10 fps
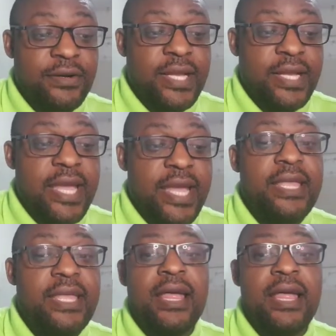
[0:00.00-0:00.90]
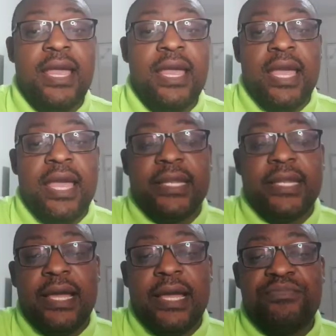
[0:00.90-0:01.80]
Okay?
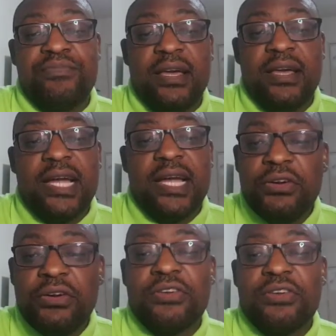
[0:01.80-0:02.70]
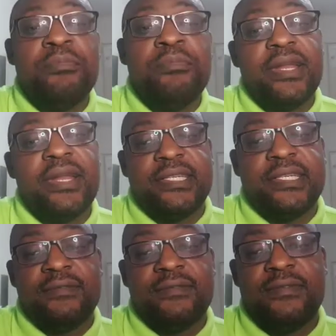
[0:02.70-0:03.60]
And categorical
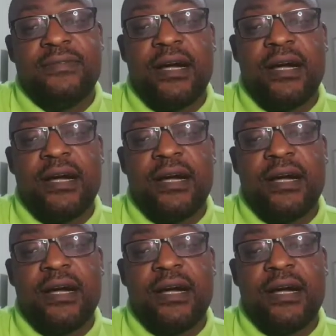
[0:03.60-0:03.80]
imperative,